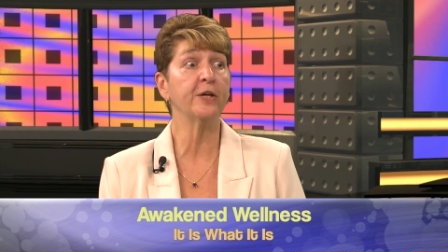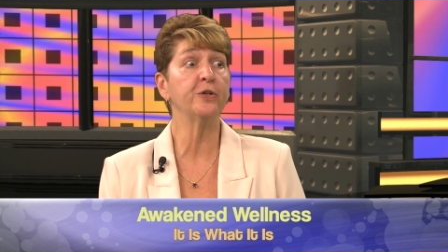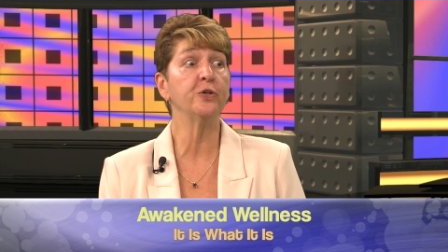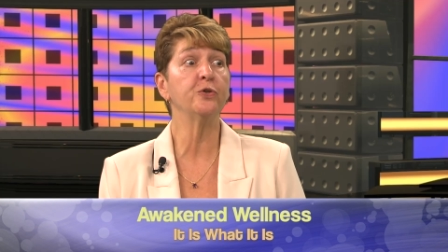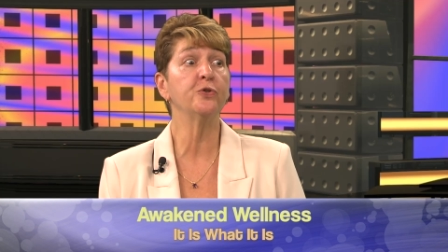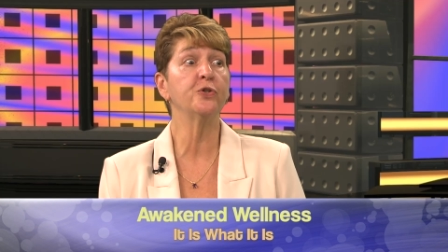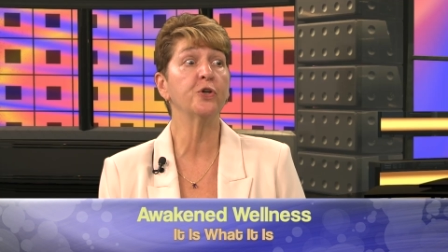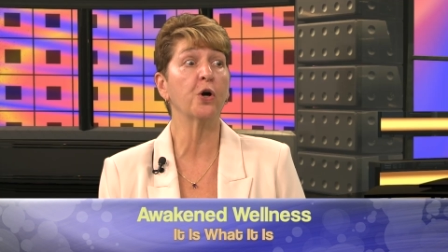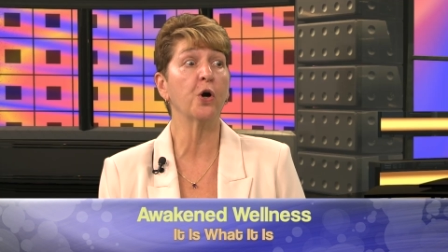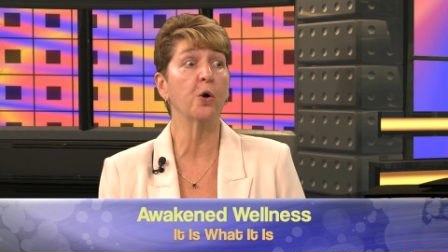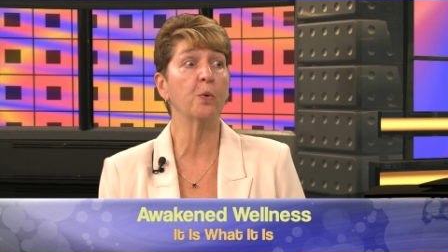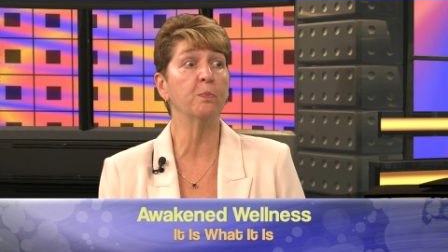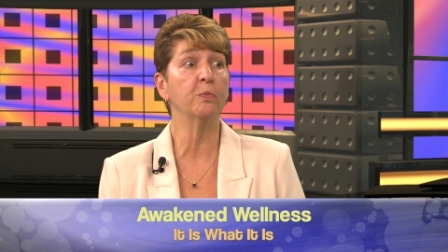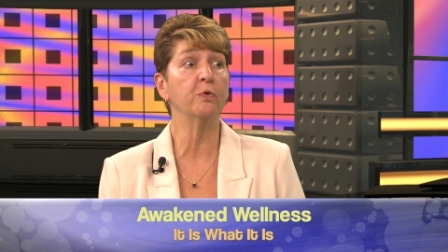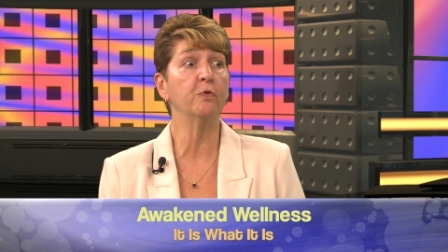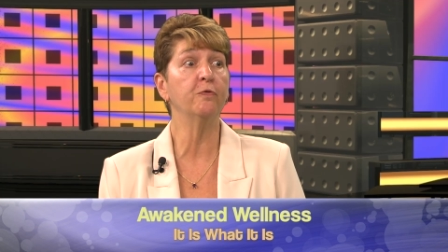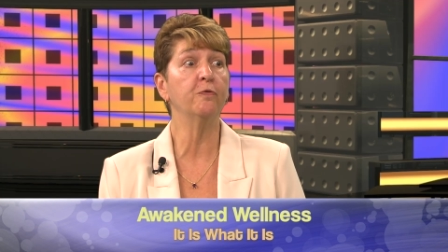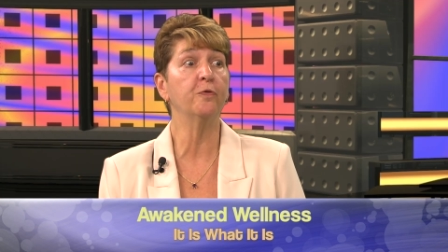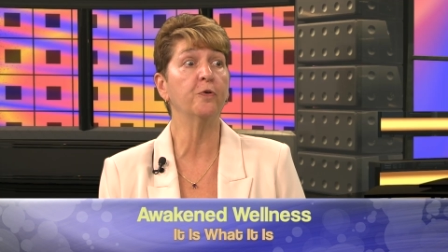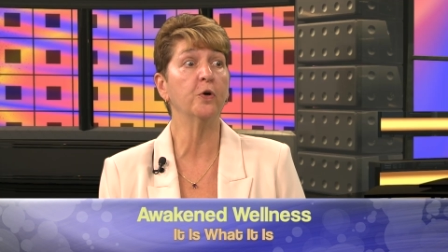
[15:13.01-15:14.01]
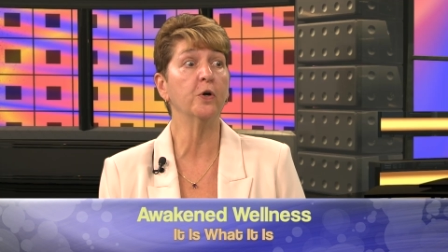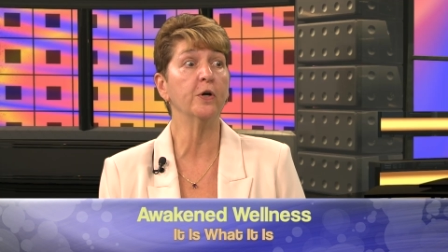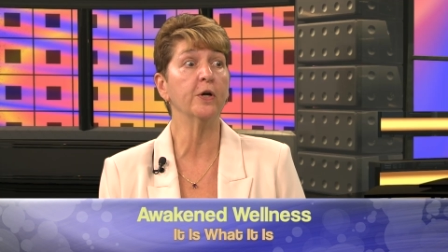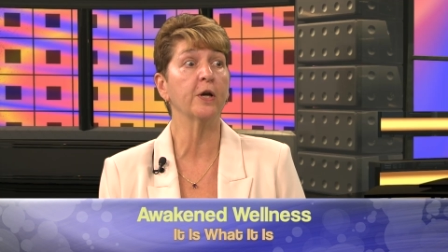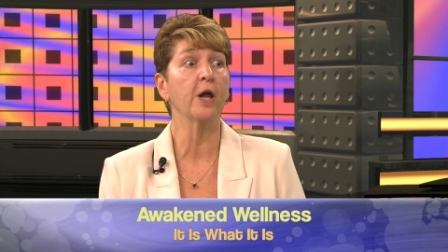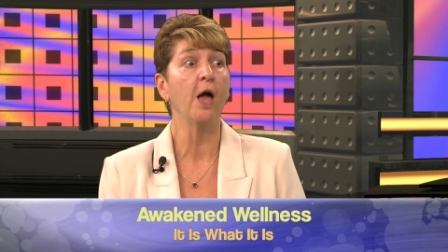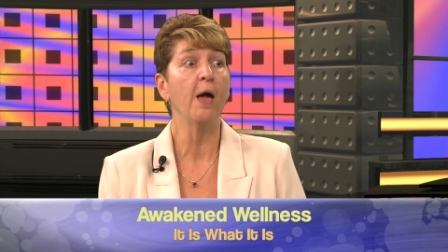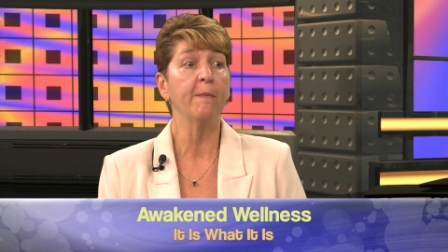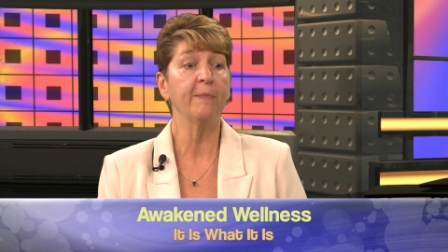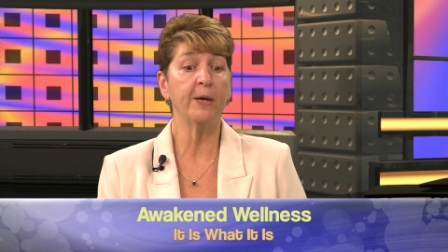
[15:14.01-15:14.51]
and you don't move
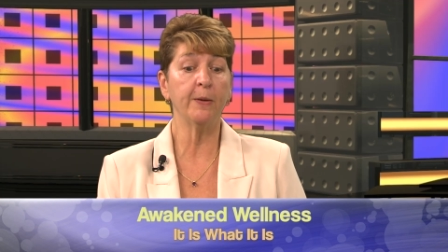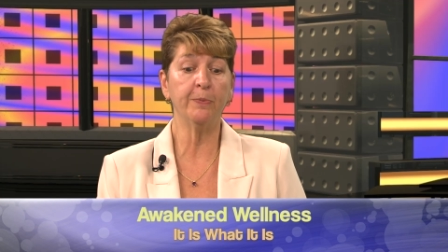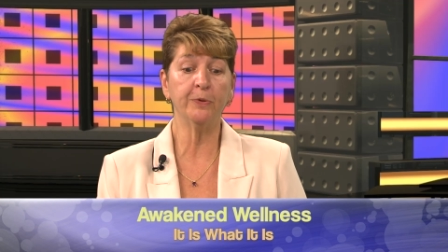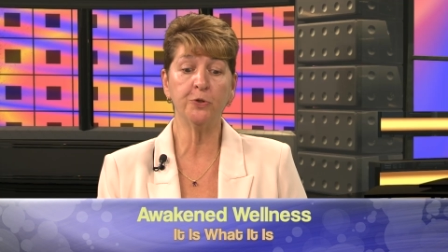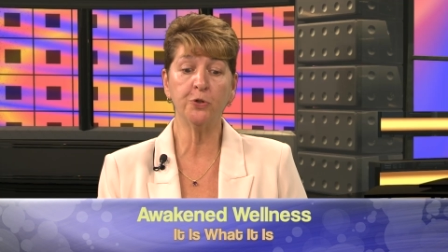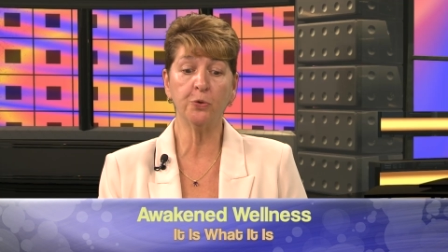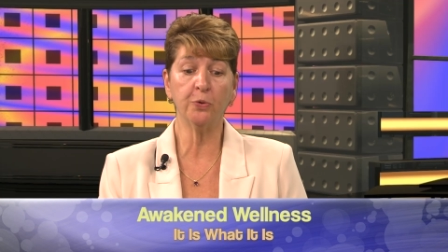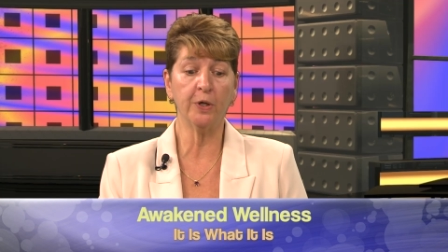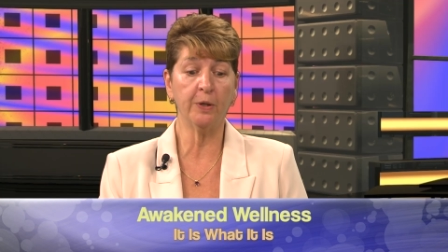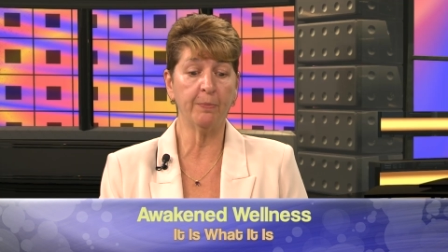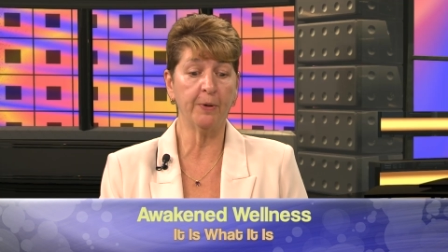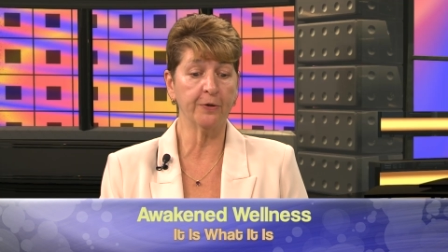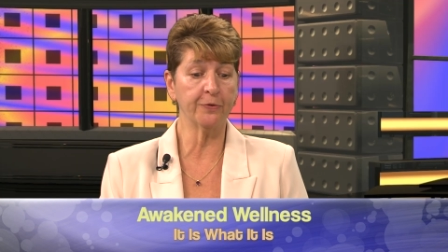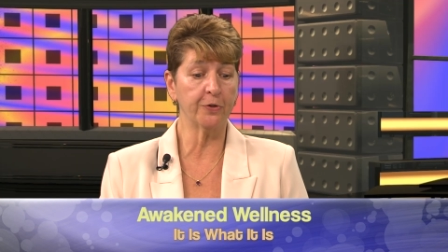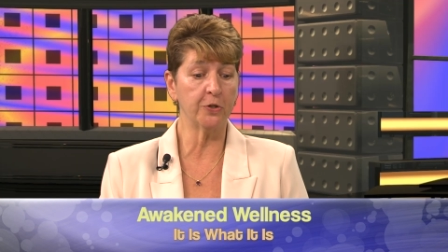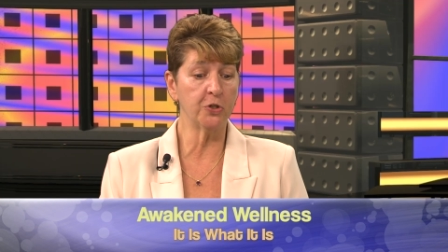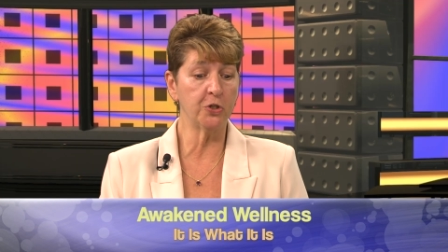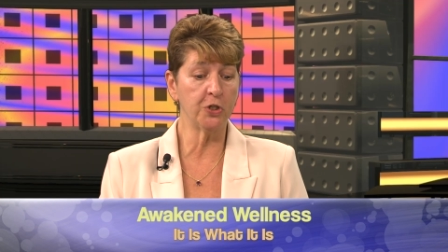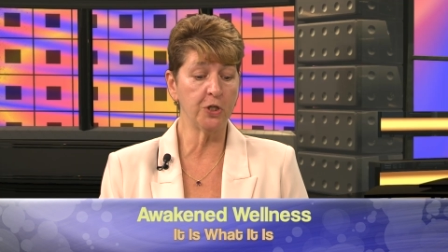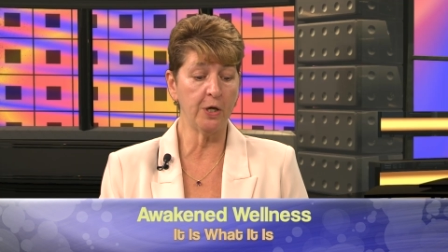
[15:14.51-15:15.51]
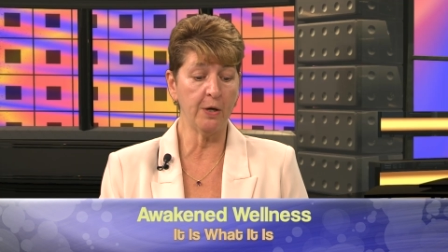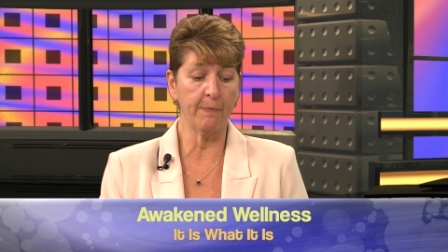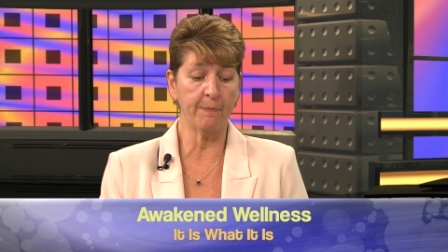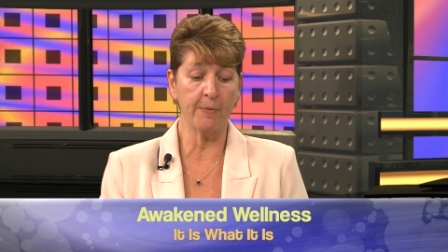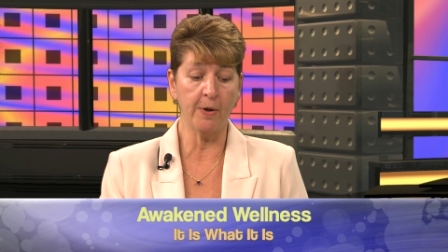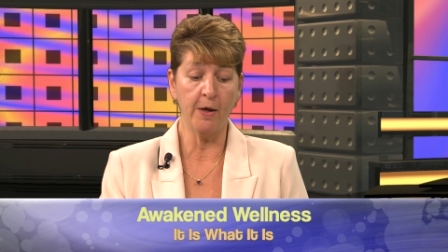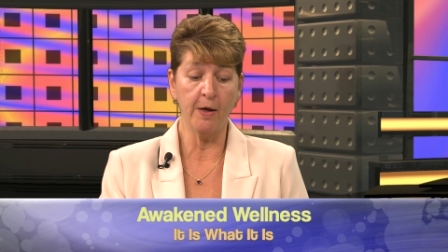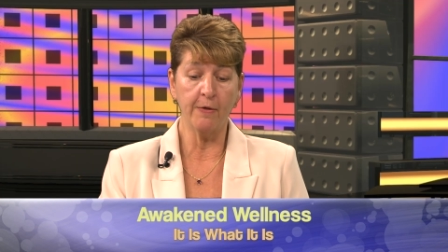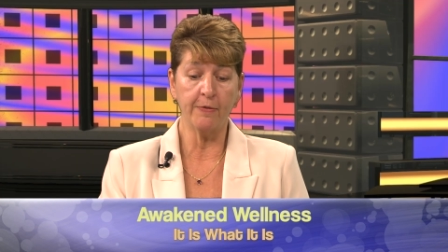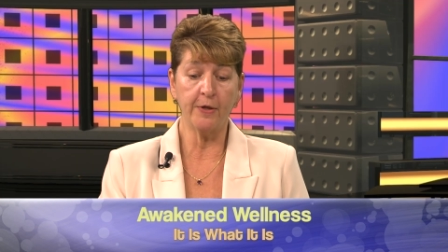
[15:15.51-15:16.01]
forward. People do it about the gym.